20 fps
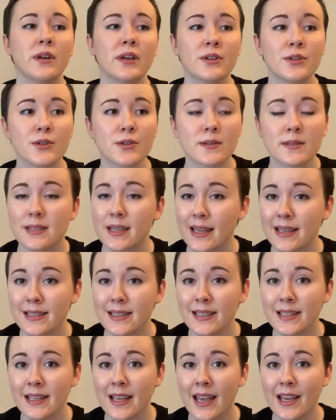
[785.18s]

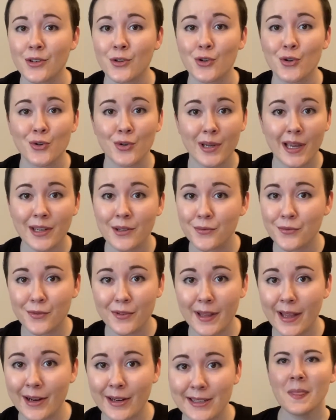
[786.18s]
understanding and creative
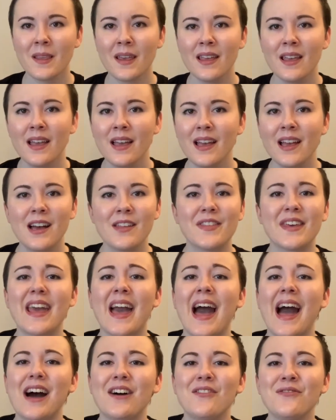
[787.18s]
flair. They
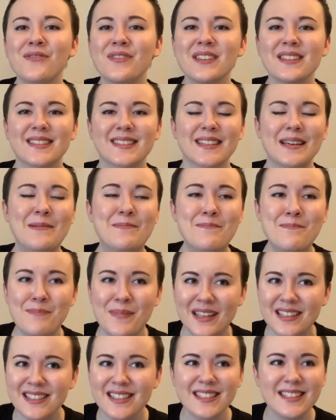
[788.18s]
have this
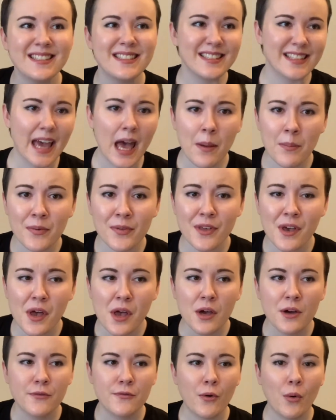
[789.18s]
immense depth
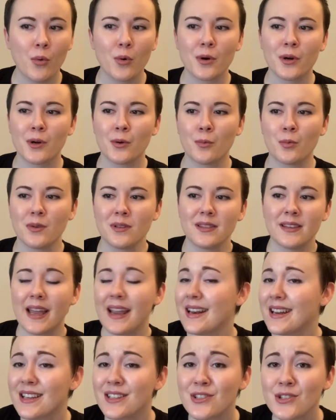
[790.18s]
for
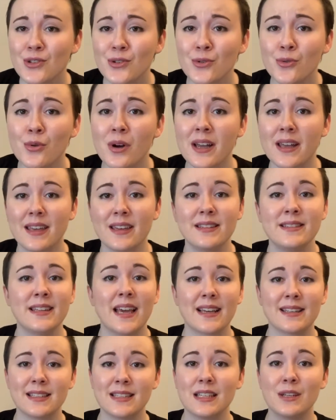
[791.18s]
relating to and
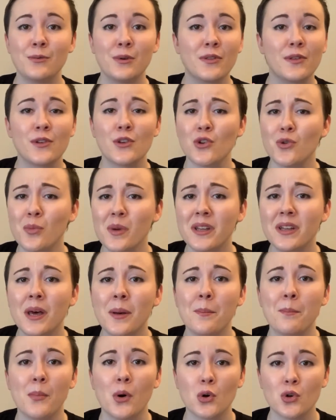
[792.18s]
connecting with human
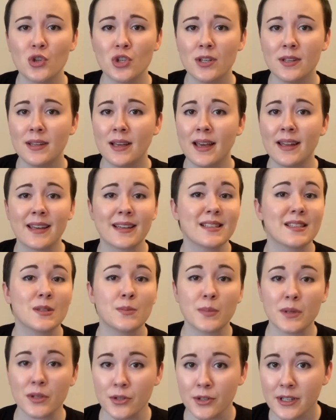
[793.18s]
emotion and
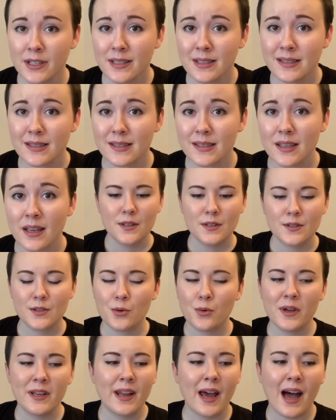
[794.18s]
experience.
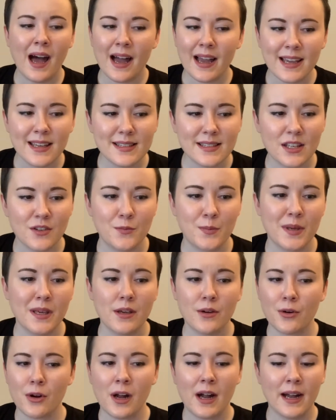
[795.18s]
So an ISFP
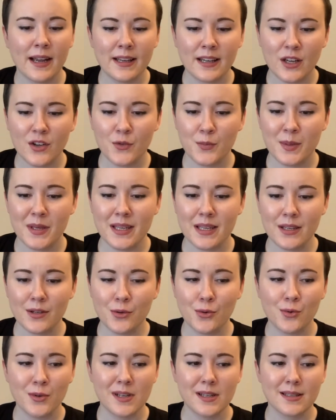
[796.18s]
or INFP
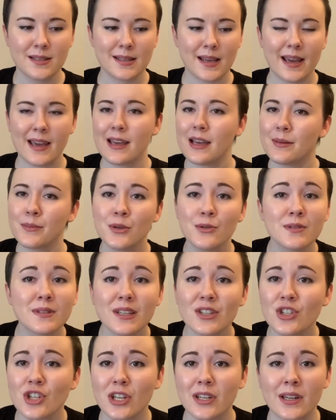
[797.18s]
who is a
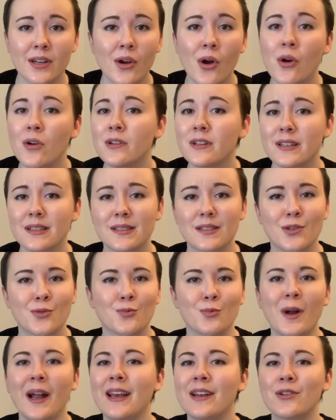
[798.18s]
musician, an artist, a
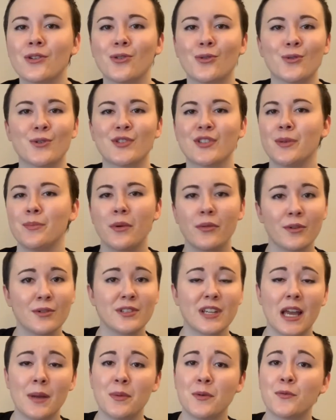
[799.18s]
writer, or some other
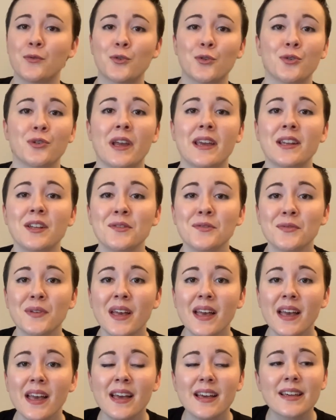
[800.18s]
type of creative
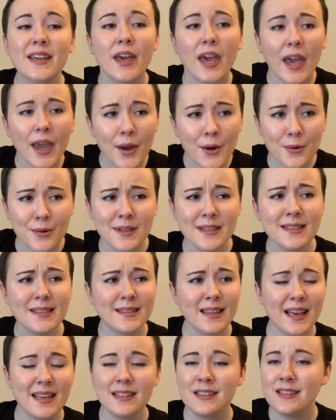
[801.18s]
carries
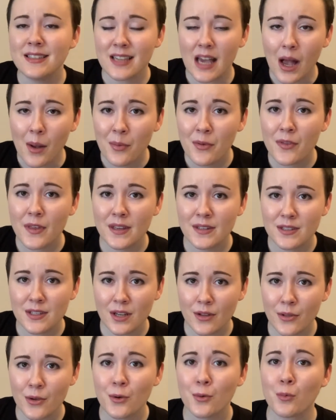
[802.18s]
that depth
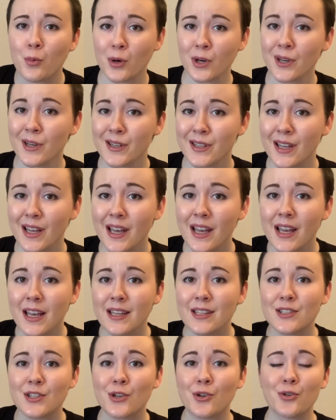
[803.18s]
into their work
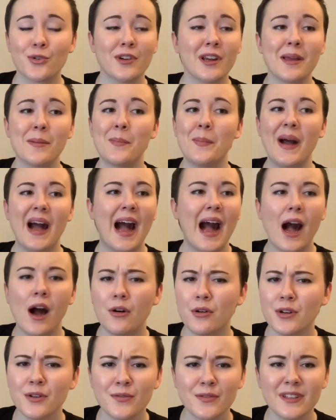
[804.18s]
to create
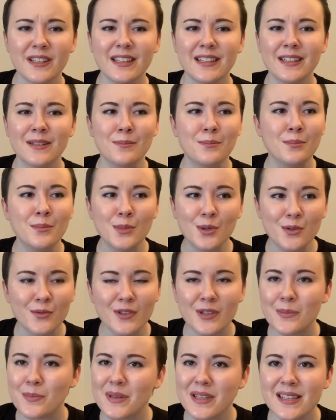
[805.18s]
powerfully
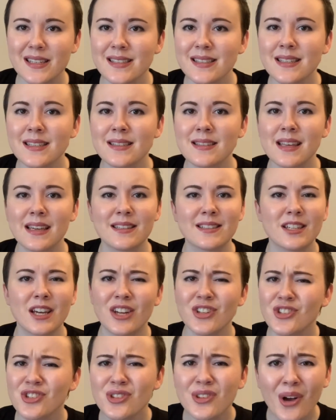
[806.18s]
moving pieces that
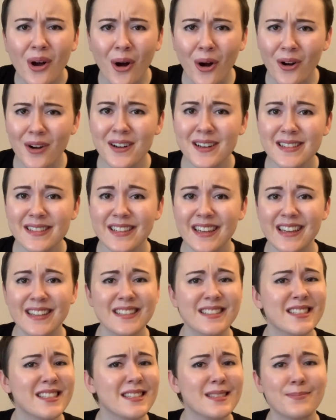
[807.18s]
touch the heart and
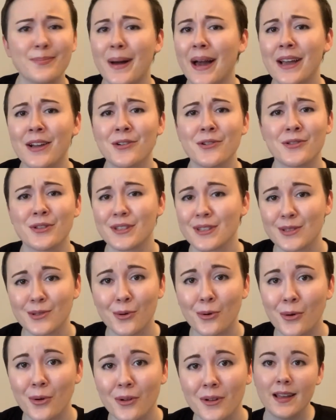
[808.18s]
inspire the
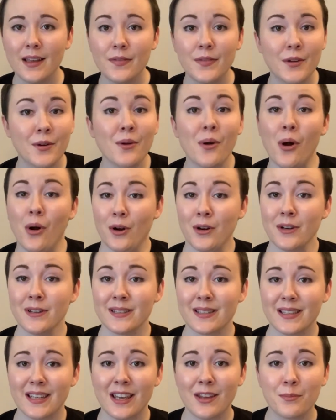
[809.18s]
soul. Their
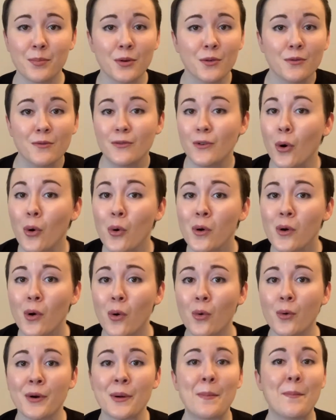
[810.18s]
art can provoke
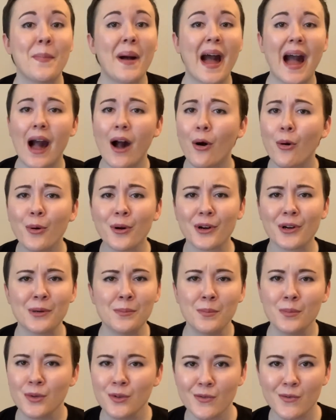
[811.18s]
or empower a
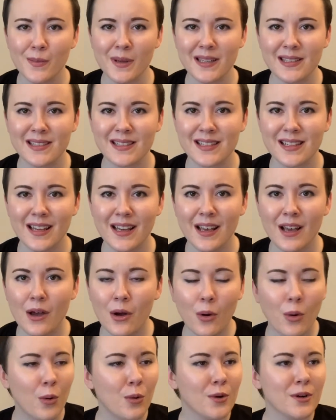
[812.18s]
movement,
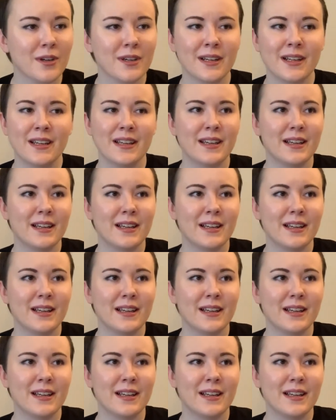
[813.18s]
or